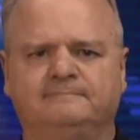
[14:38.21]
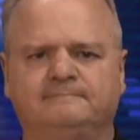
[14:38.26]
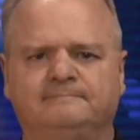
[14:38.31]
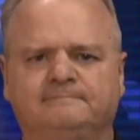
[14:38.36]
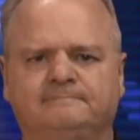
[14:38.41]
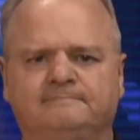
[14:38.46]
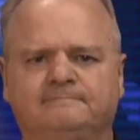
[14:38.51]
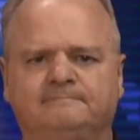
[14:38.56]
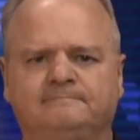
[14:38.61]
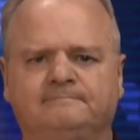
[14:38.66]

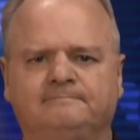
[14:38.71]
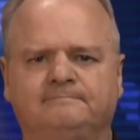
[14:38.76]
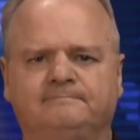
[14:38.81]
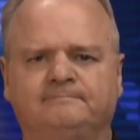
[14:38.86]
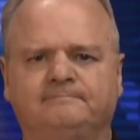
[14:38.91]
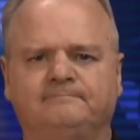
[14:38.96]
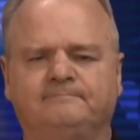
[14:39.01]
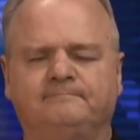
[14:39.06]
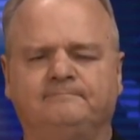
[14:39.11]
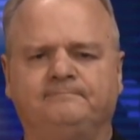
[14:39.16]

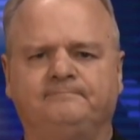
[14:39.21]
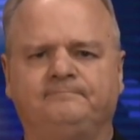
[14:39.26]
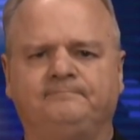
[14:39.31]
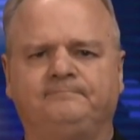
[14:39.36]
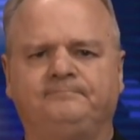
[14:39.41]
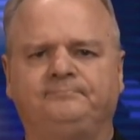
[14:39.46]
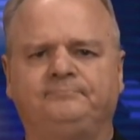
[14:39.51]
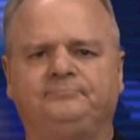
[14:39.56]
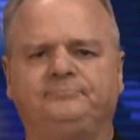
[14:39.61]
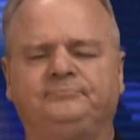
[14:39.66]

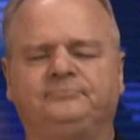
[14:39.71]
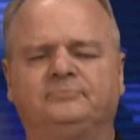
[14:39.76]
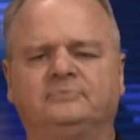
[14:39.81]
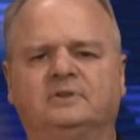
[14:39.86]
Nothing is said.